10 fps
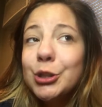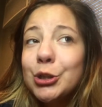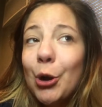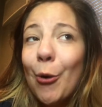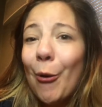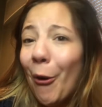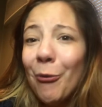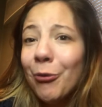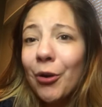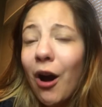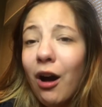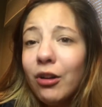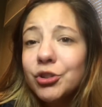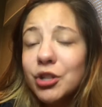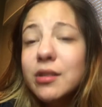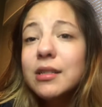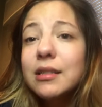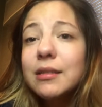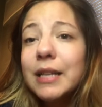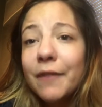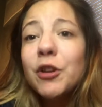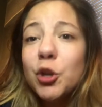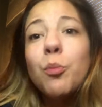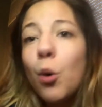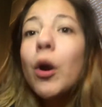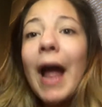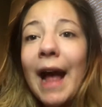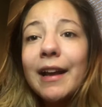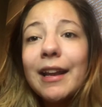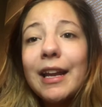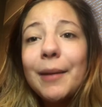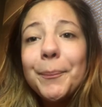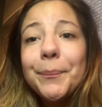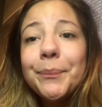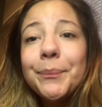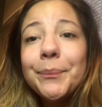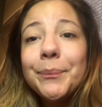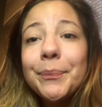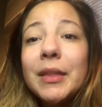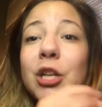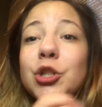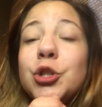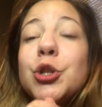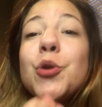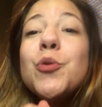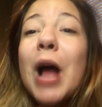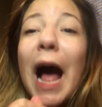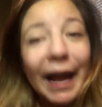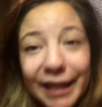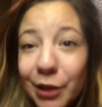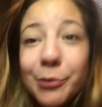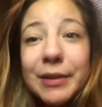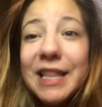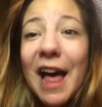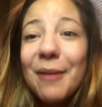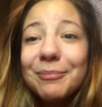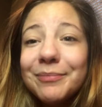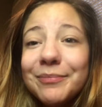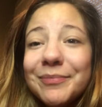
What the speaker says: So overall, just giving you more acne. Do not use them.